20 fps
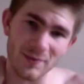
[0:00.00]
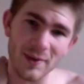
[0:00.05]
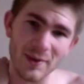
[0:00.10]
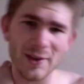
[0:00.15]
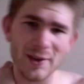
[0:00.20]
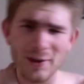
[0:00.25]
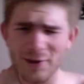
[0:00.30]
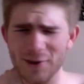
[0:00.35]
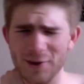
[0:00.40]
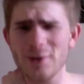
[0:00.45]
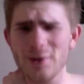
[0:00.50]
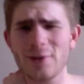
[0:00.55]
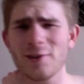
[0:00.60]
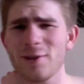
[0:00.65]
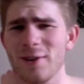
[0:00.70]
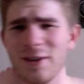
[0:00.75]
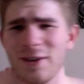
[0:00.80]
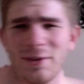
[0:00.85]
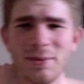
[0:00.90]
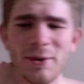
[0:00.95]

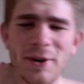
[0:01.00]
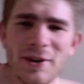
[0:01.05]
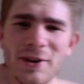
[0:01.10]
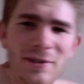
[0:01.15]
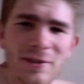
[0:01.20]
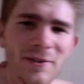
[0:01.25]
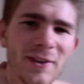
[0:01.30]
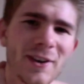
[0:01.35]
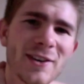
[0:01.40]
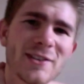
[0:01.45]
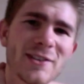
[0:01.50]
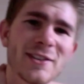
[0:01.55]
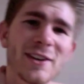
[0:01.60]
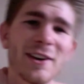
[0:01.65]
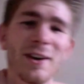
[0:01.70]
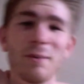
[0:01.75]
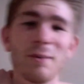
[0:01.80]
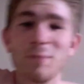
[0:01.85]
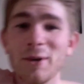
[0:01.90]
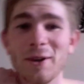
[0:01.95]
usually inspirational videos
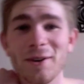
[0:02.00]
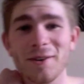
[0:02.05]
there. I put